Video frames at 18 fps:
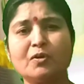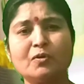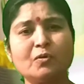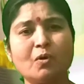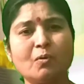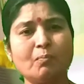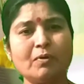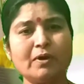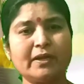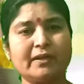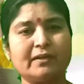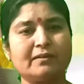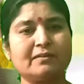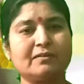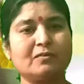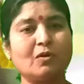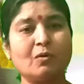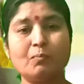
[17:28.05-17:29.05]

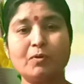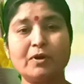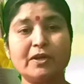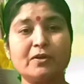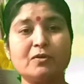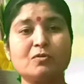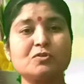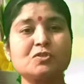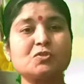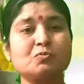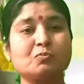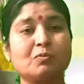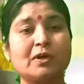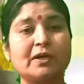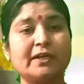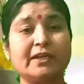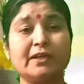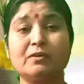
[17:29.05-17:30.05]
Nobody knows
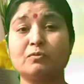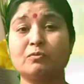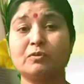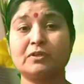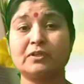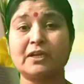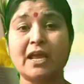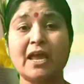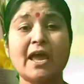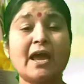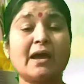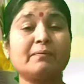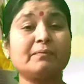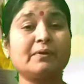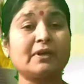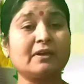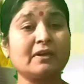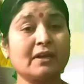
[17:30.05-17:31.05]
what he would
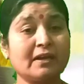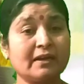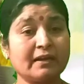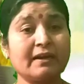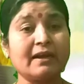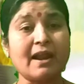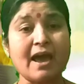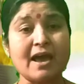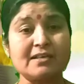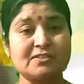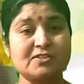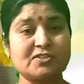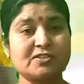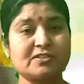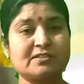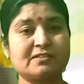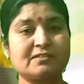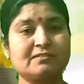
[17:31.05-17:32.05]
have
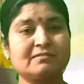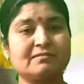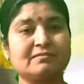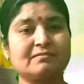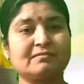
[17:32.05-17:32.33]
glanced